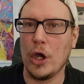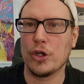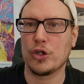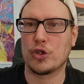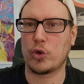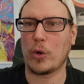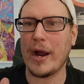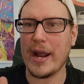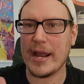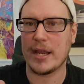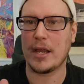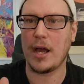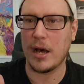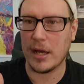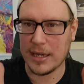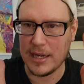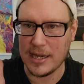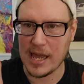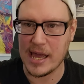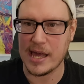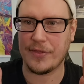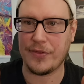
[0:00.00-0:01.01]
Trae Young
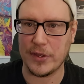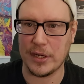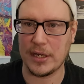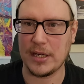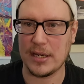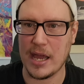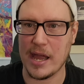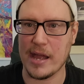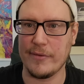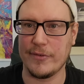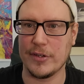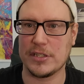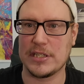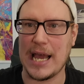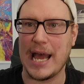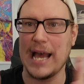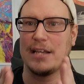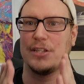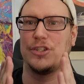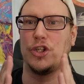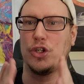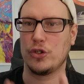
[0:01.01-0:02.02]
and Anthony Davis
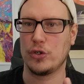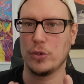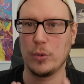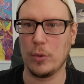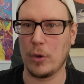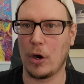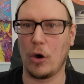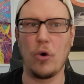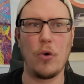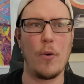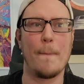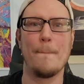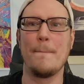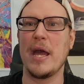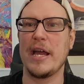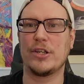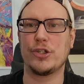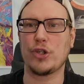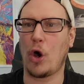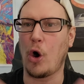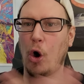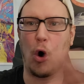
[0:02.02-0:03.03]
as a duo
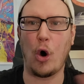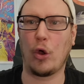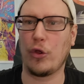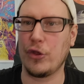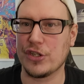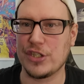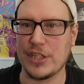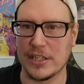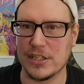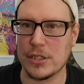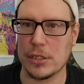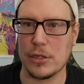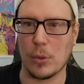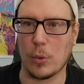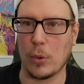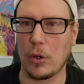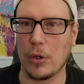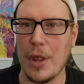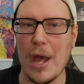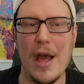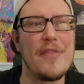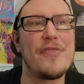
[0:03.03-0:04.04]
makes all the sense in the
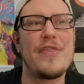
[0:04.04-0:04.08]
world.